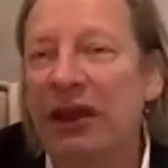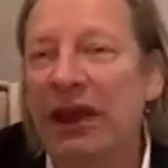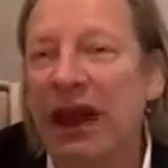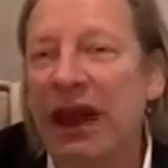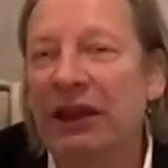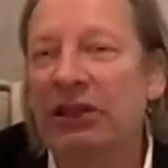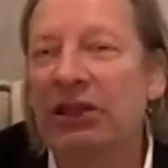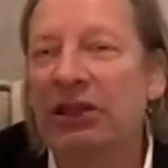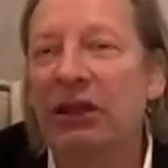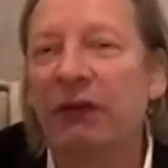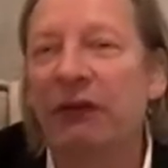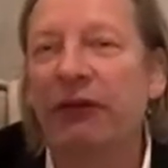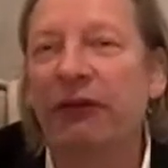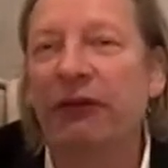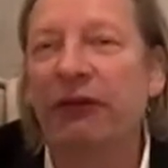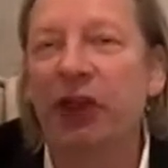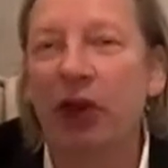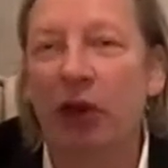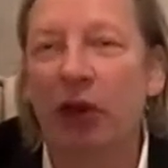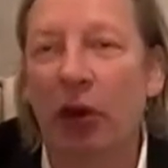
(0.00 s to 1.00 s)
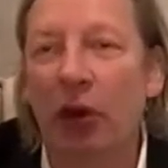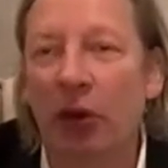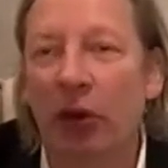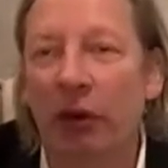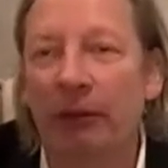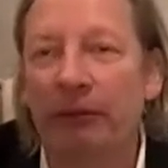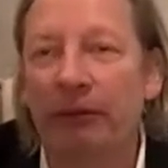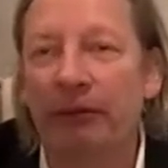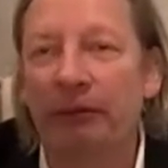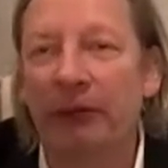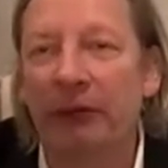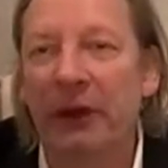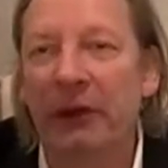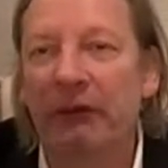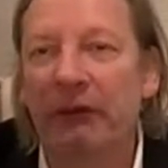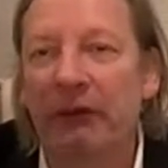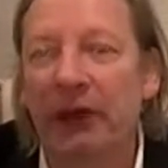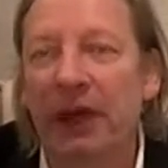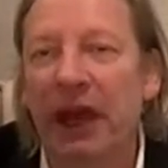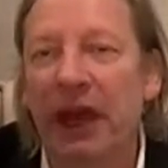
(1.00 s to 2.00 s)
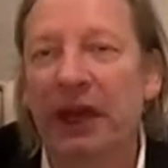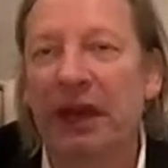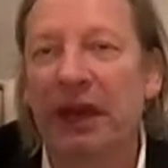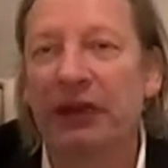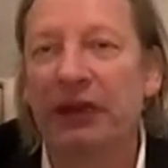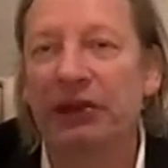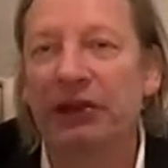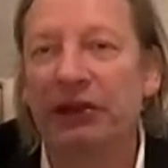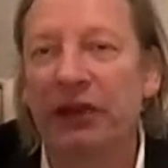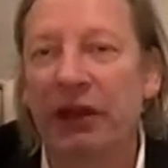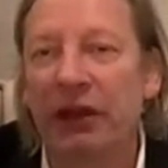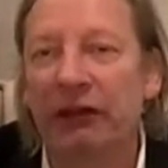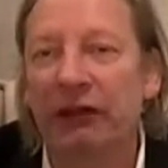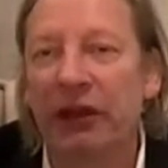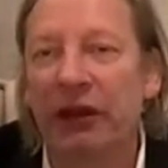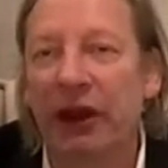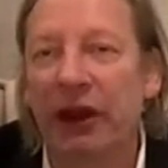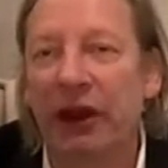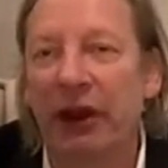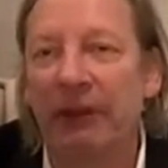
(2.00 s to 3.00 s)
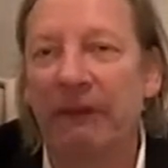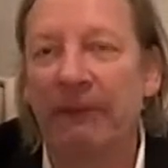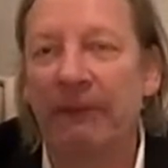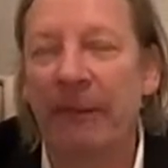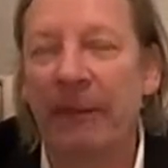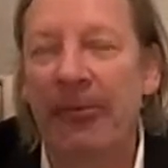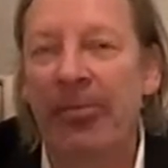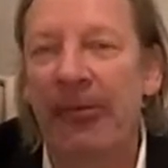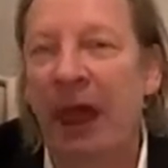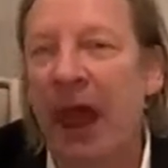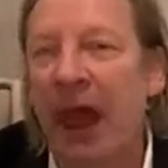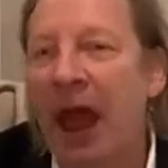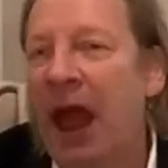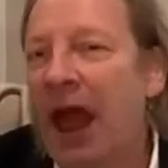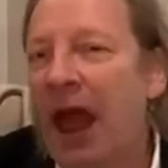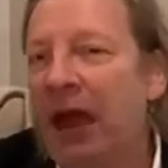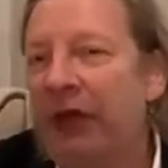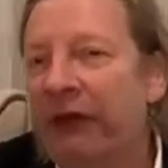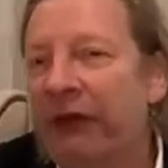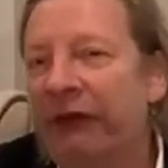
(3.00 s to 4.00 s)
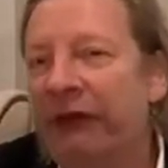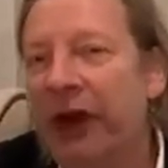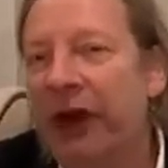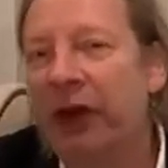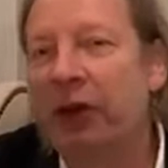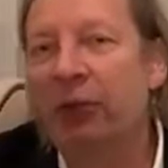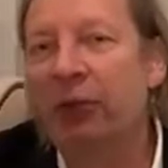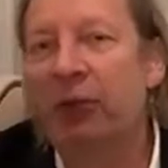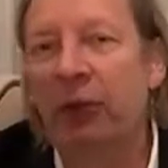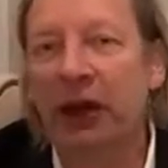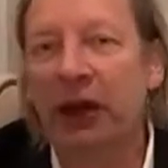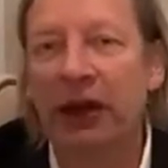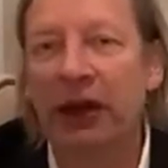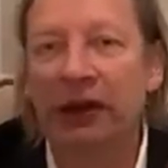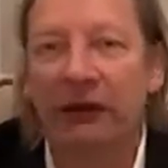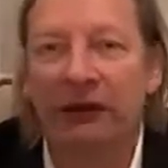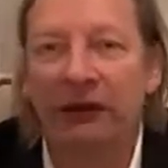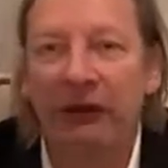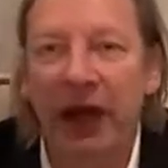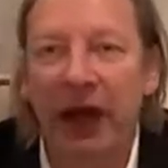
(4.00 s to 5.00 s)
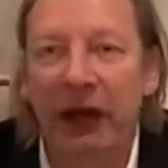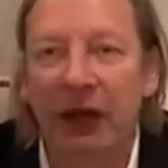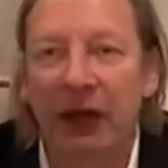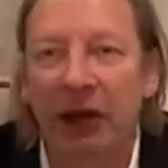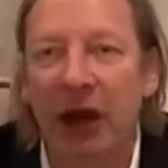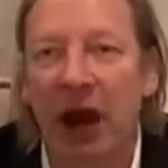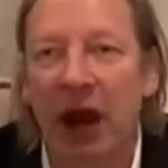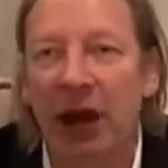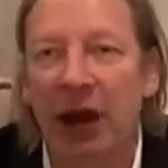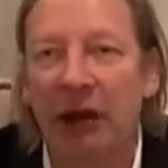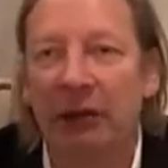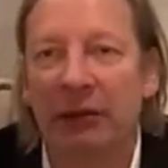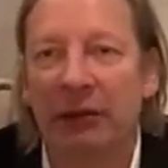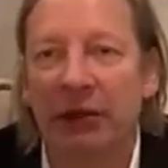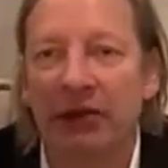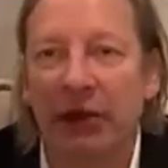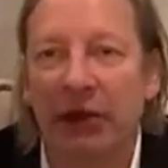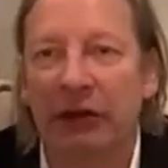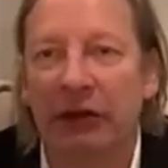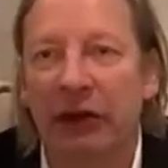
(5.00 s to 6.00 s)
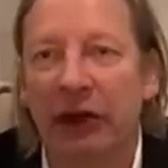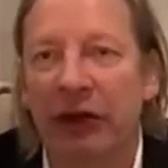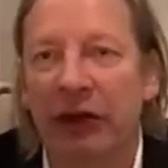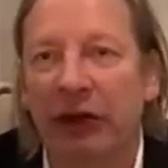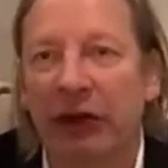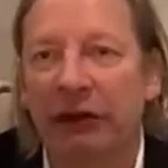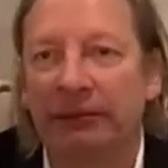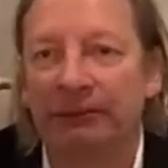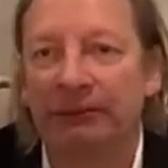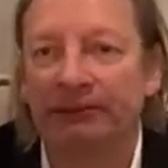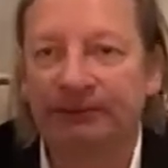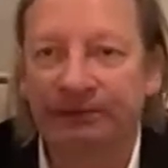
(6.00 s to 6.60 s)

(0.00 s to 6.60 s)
That's the fuel for getting this stuff done. And the final point in the final column is over here.